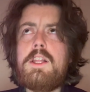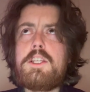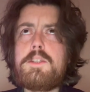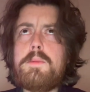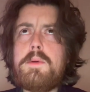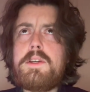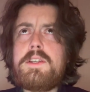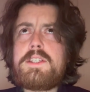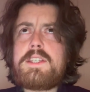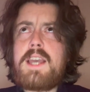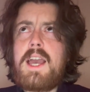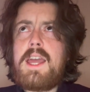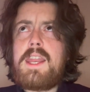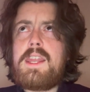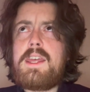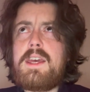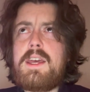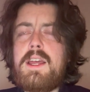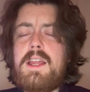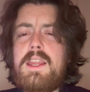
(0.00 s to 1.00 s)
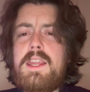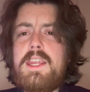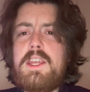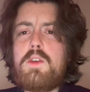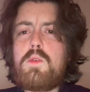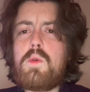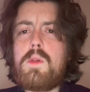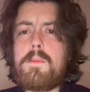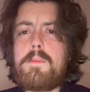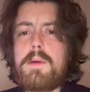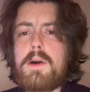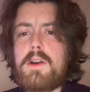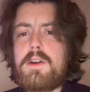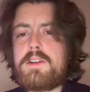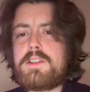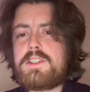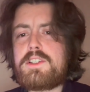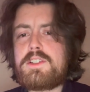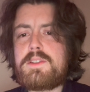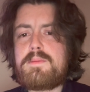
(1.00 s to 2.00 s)
This book is kind of equal
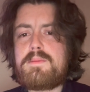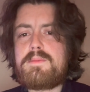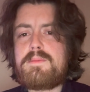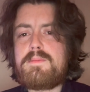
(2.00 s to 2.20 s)
parts